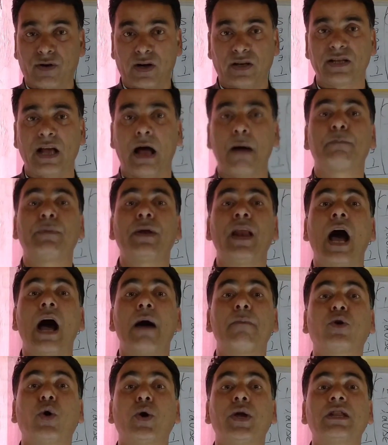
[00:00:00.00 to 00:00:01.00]
For example,
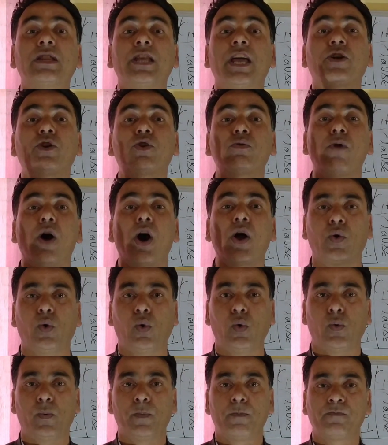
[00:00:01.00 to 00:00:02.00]
I'm going there
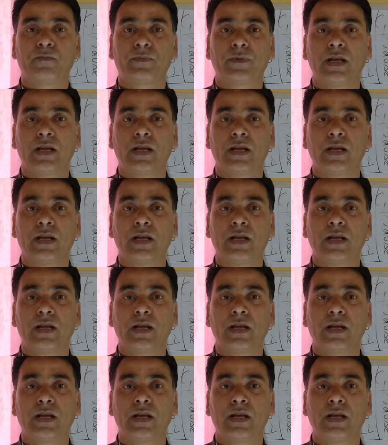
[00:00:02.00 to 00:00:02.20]
tomorrow.